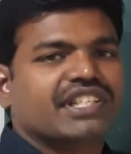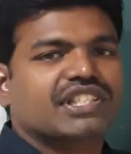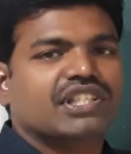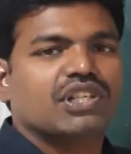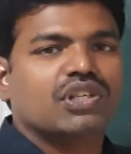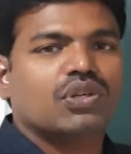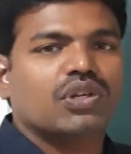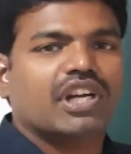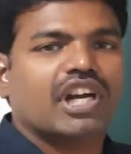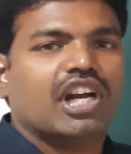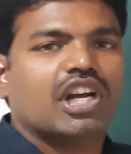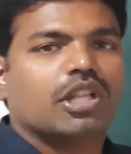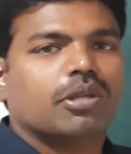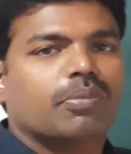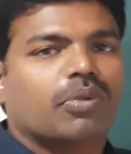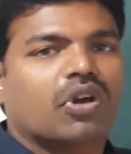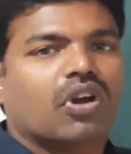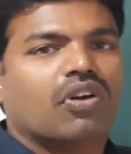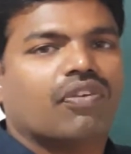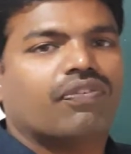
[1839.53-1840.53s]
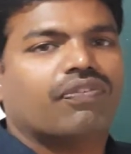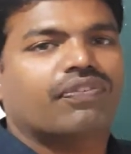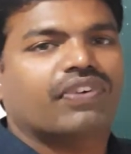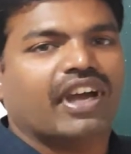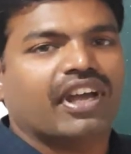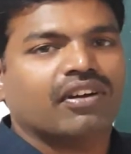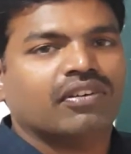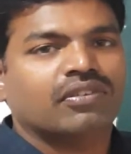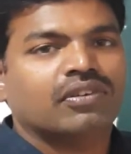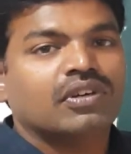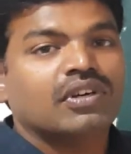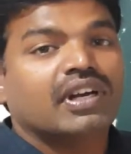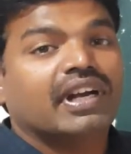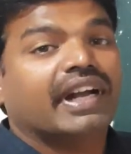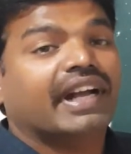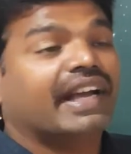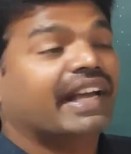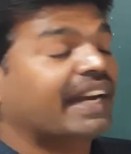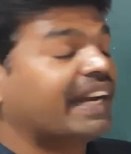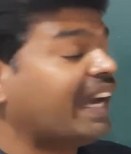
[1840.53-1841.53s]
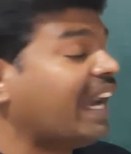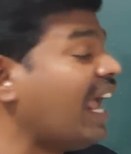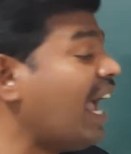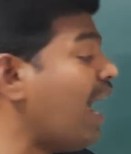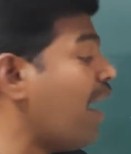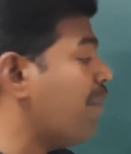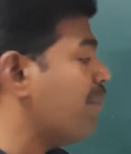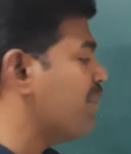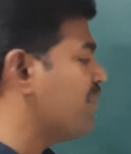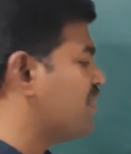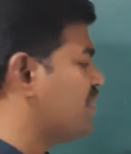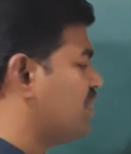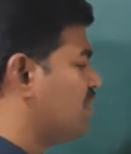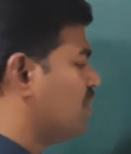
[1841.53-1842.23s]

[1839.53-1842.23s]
into 10 to the power of 5 grams